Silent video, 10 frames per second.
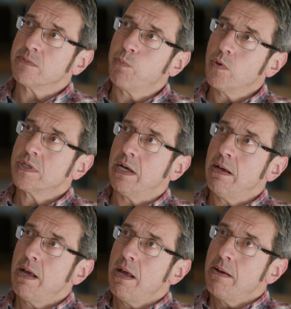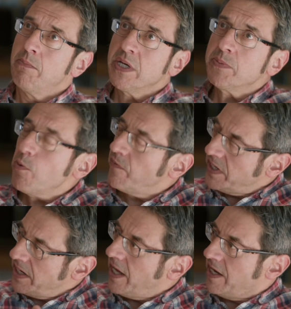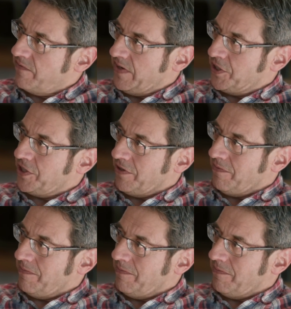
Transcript: water much more of a live issue.